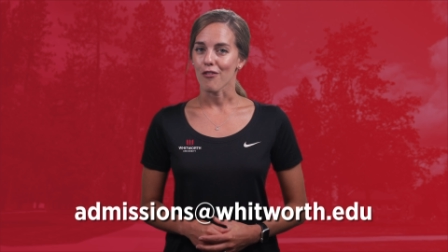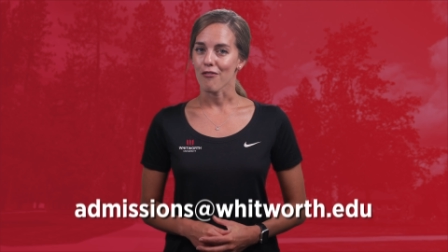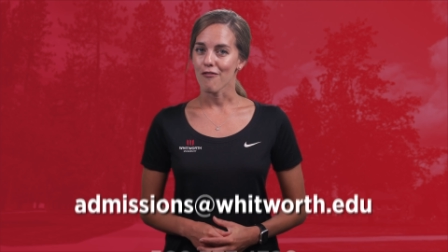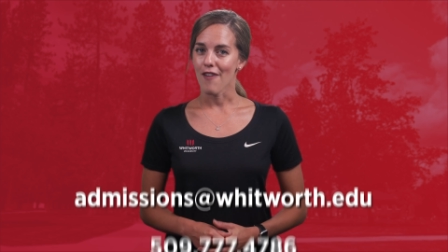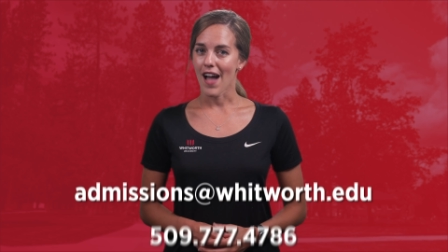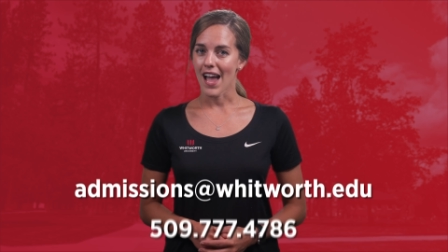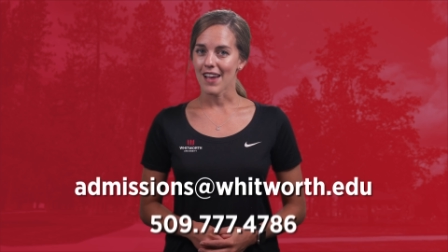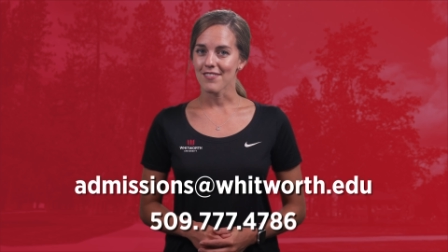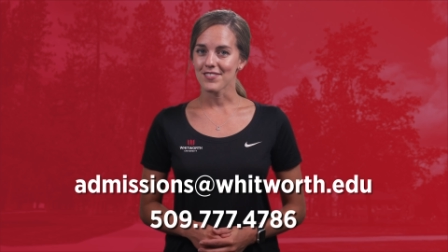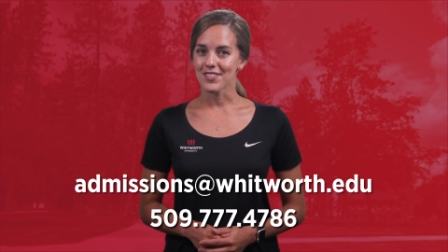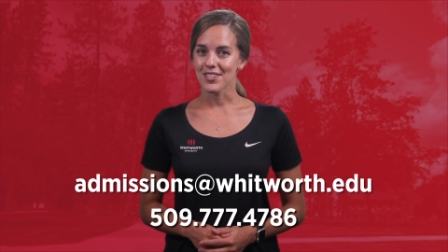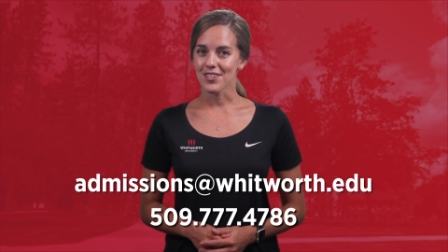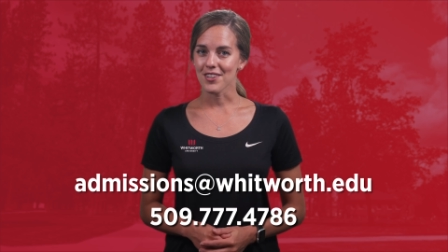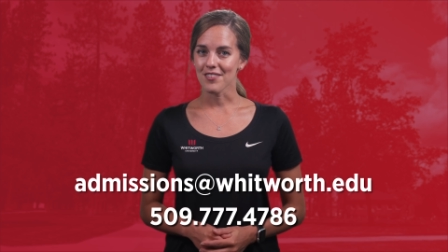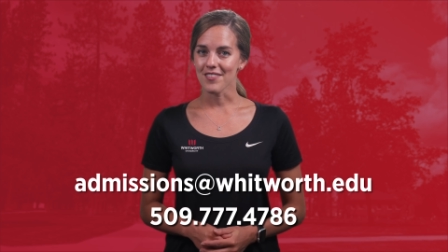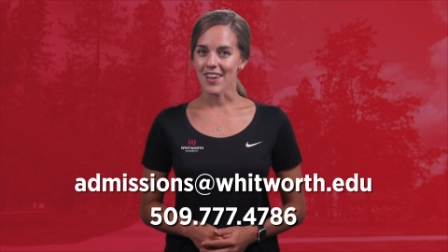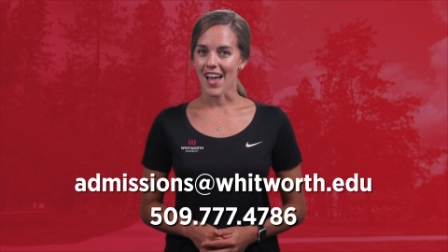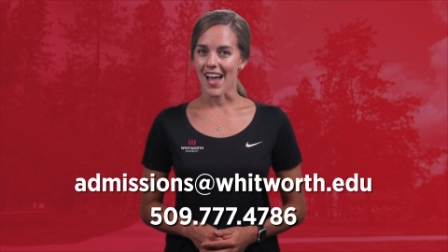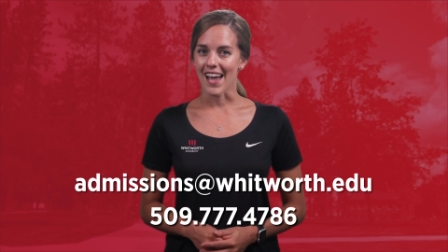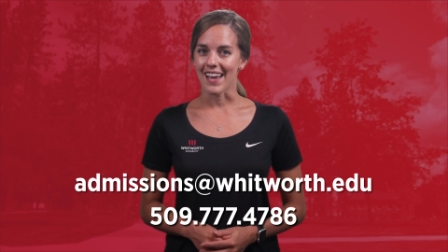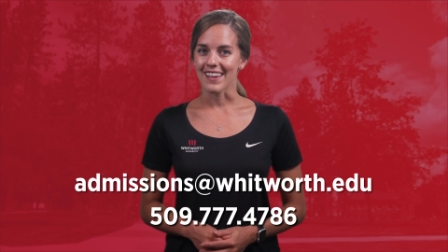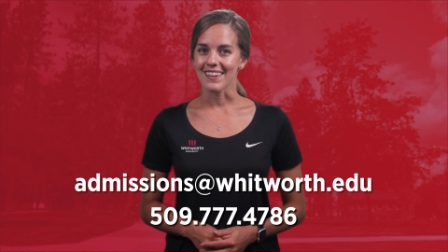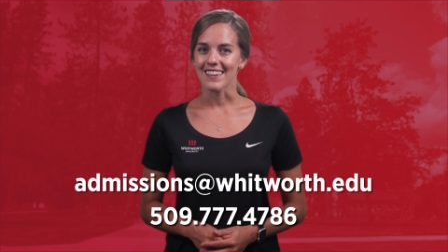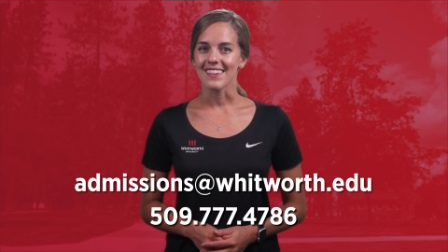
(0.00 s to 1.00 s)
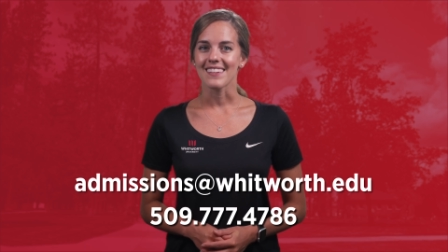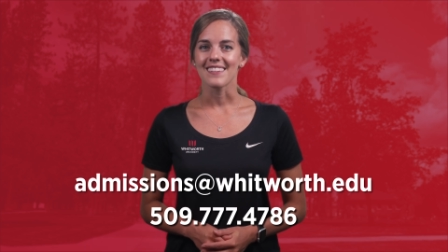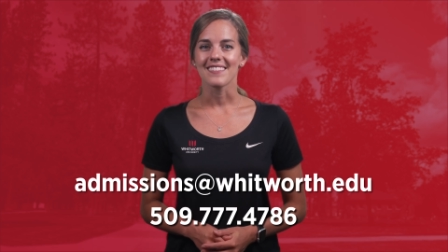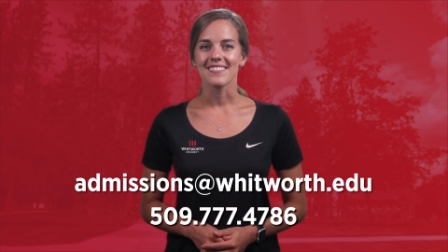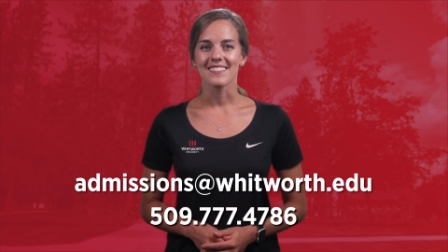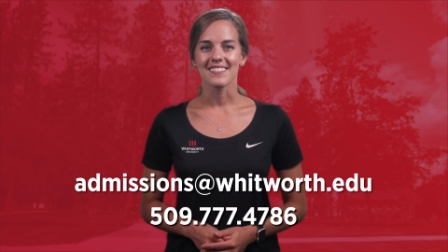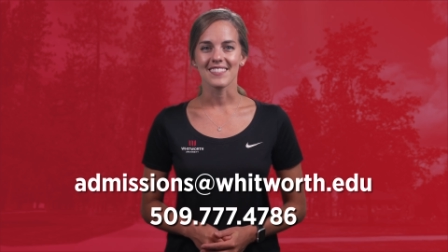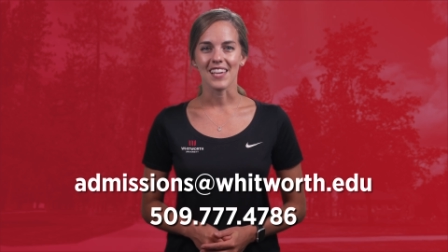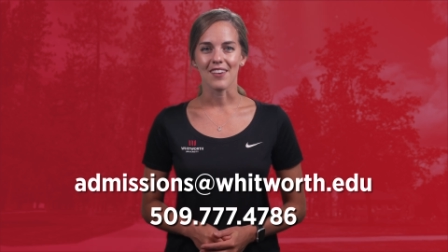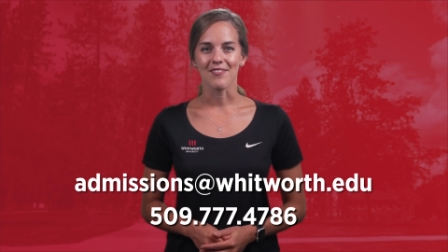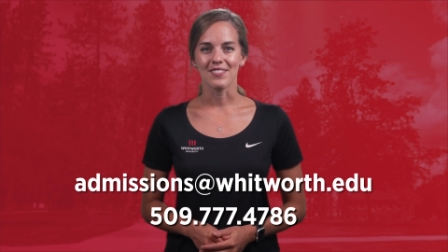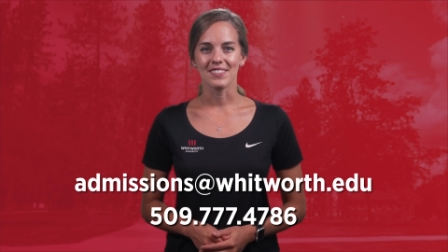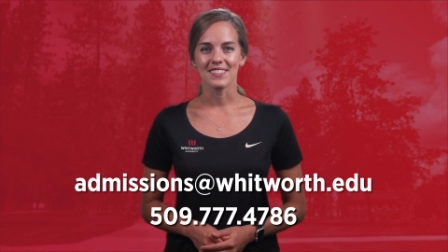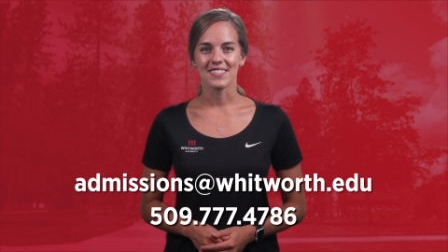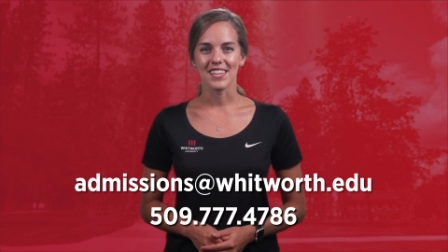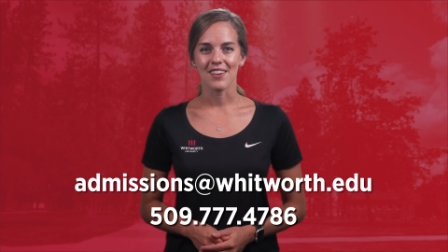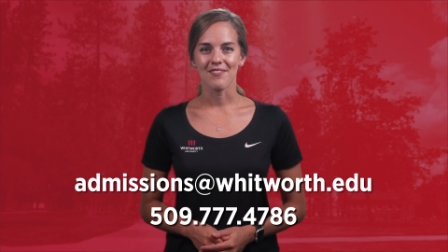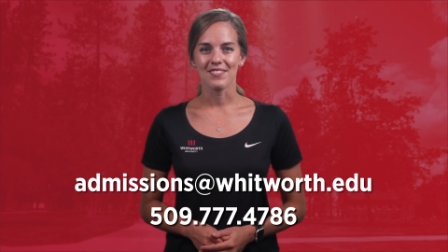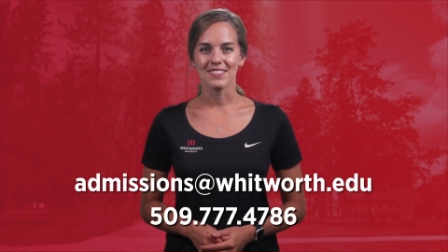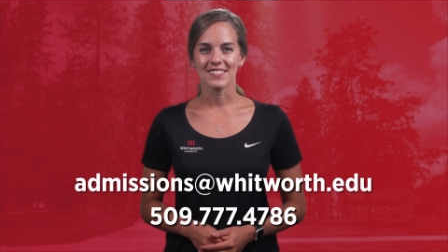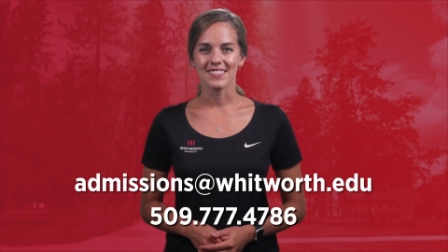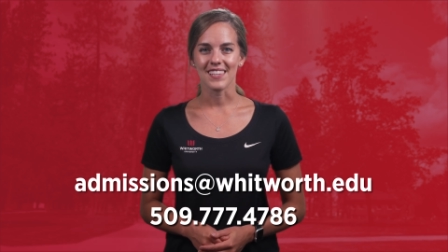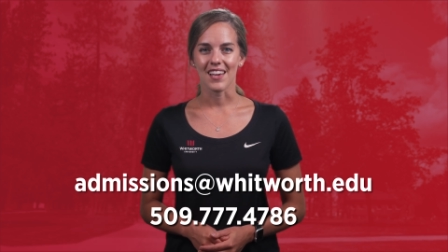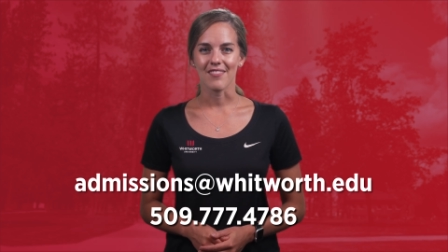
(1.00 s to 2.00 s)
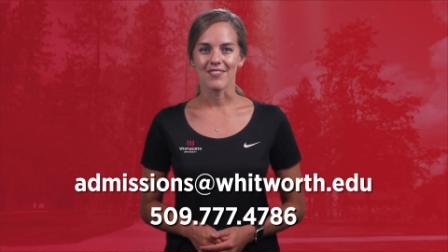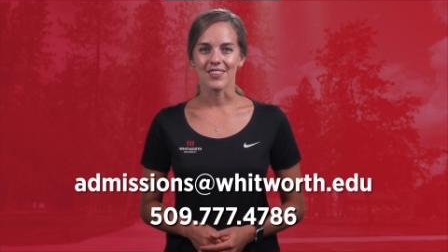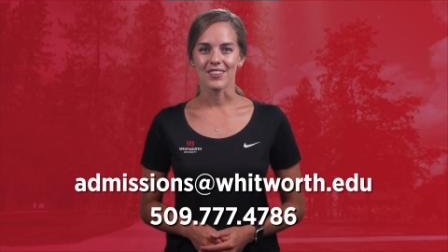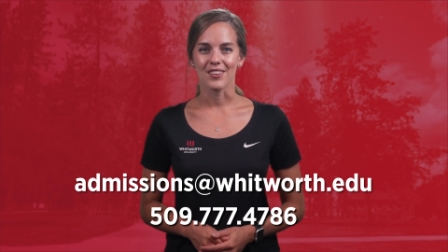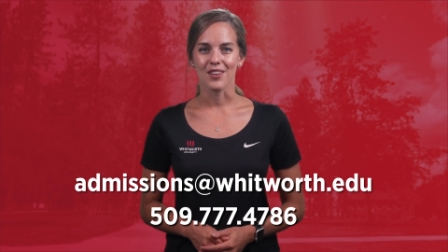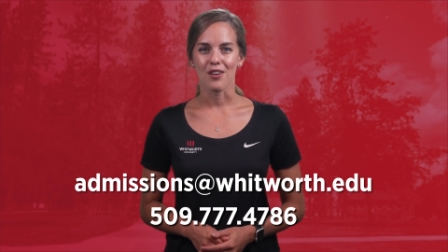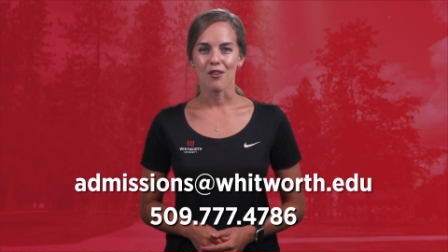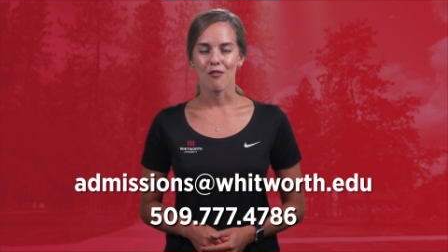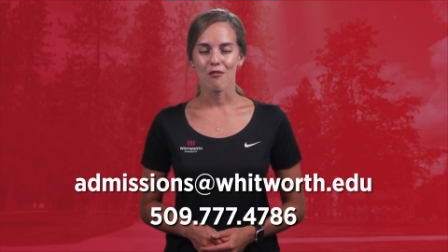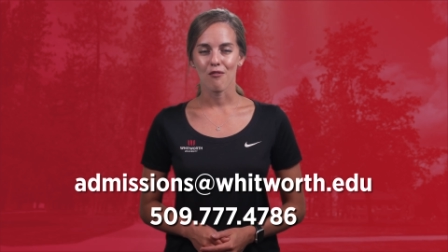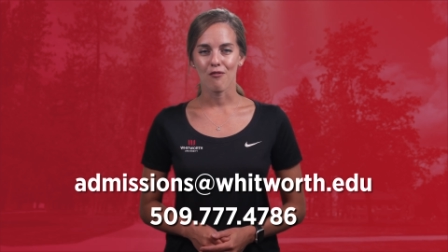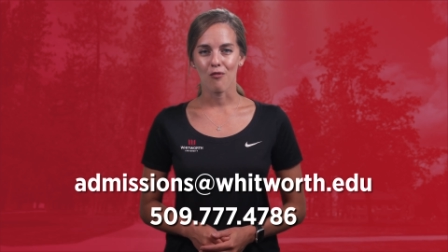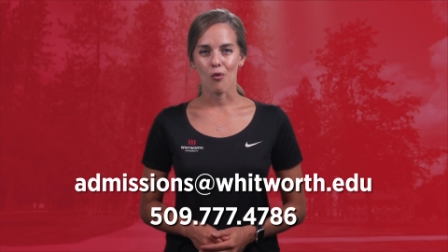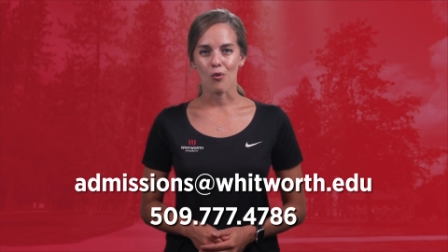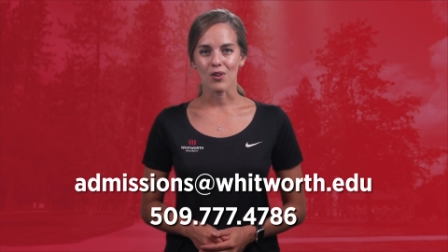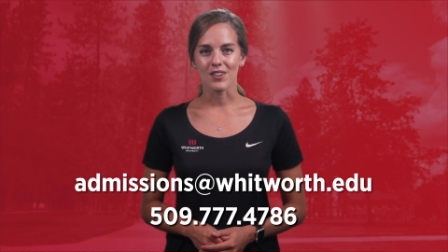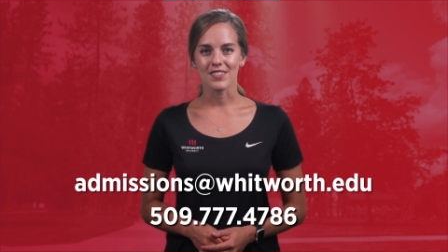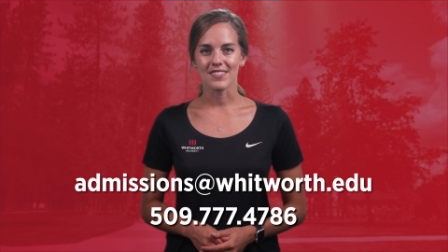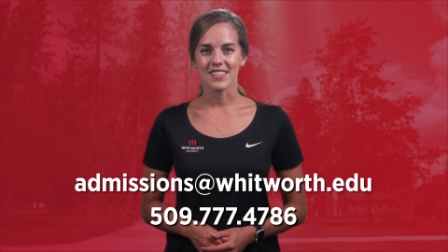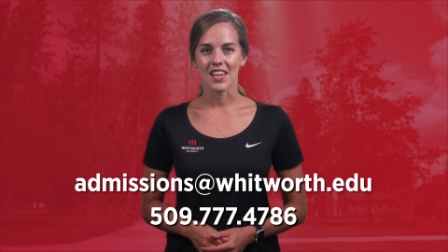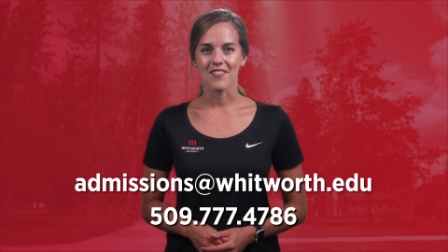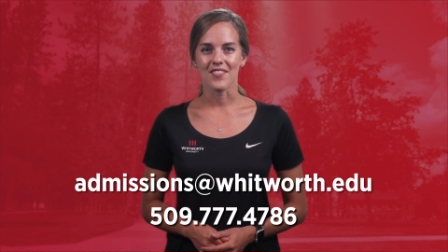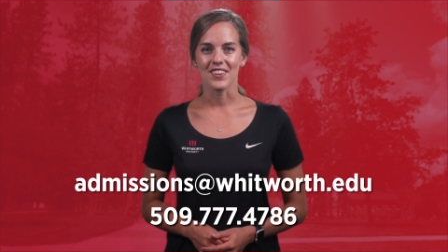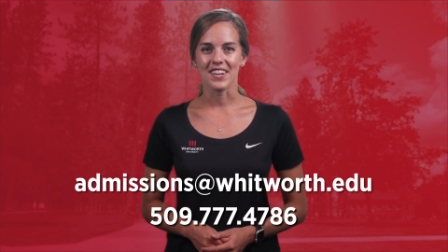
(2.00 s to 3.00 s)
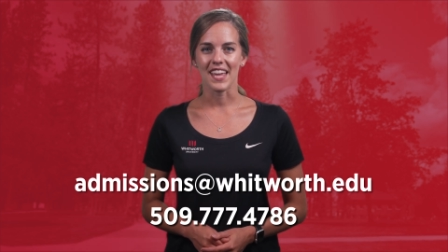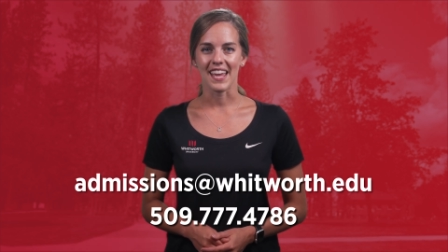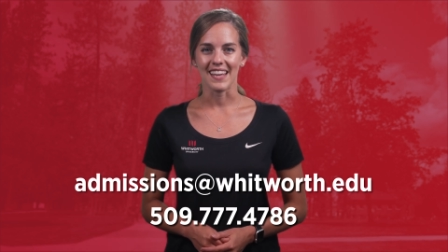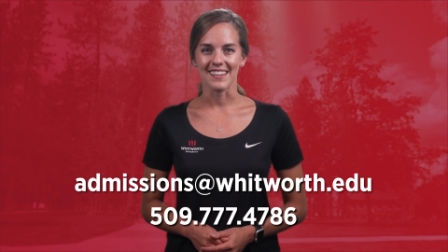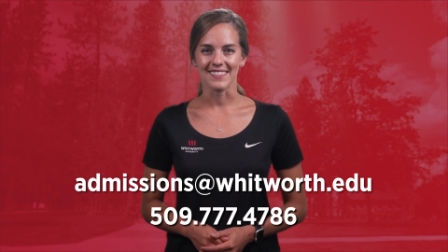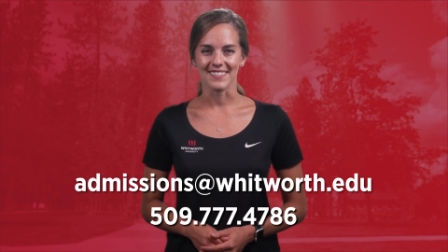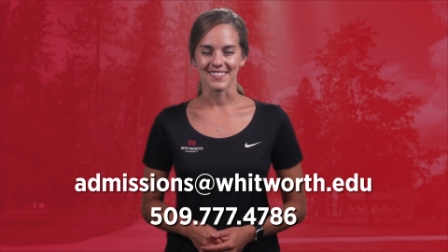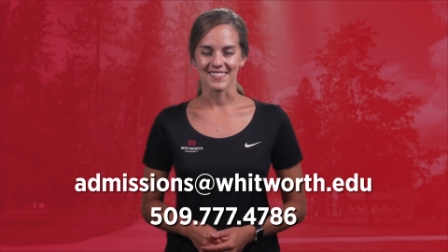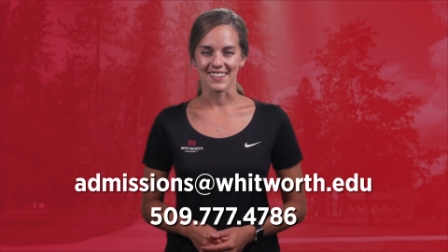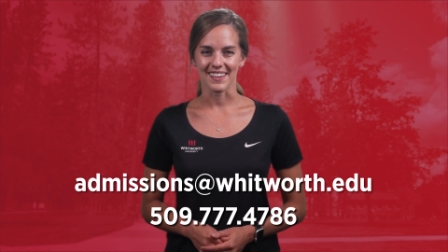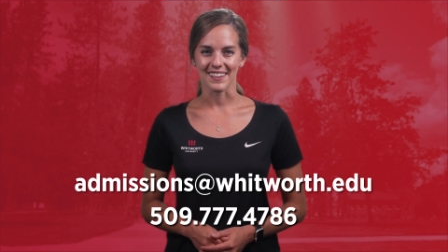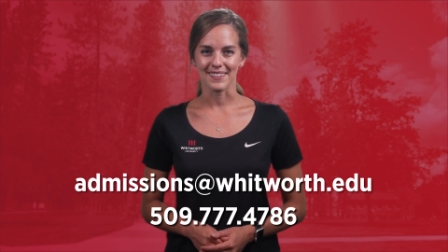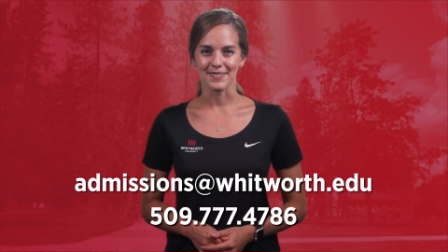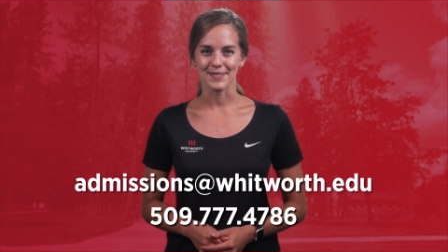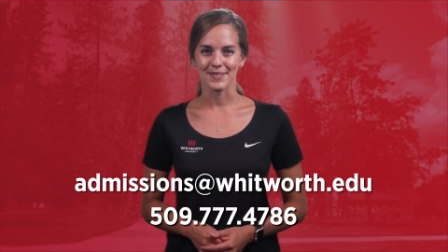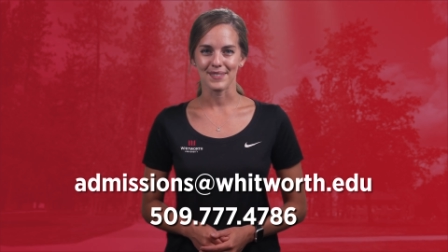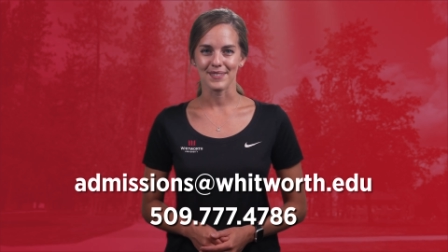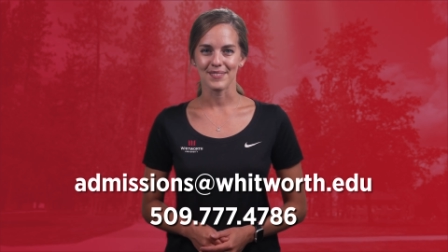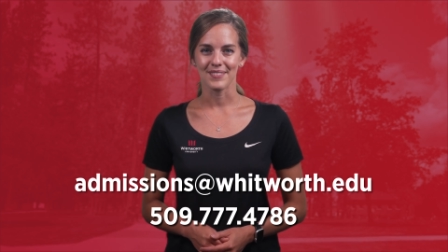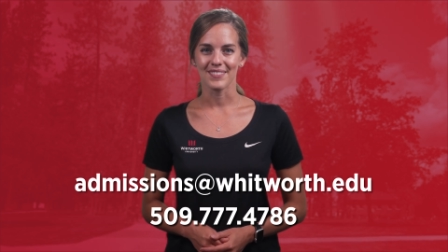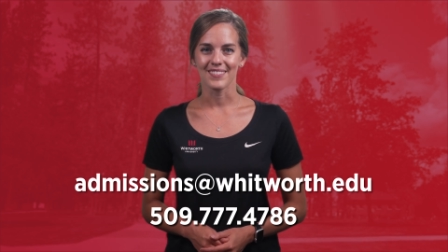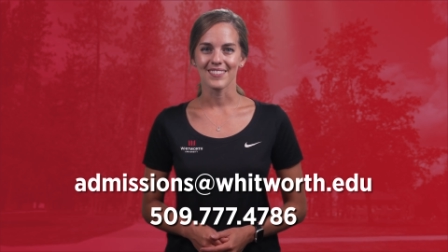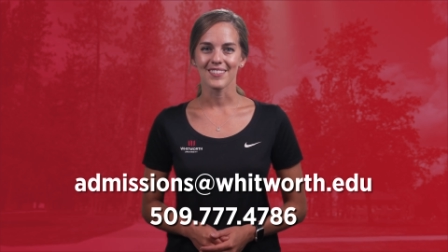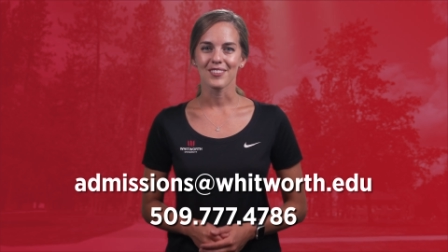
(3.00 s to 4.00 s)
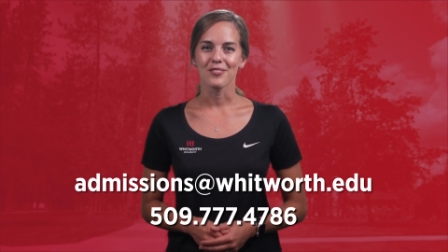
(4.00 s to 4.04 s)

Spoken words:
509-777-4786.